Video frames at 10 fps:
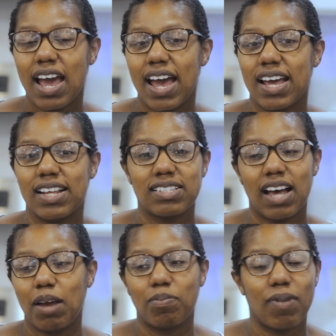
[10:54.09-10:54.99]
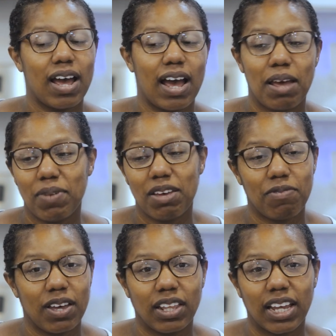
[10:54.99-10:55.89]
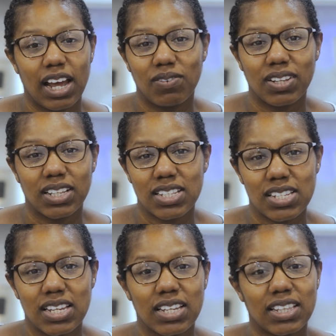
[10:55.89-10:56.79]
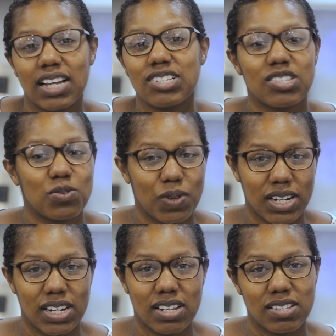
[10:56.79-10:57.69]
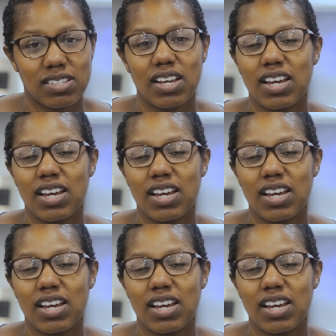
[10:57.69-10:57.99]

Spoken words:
and I may fail again with NT. That's just what it is.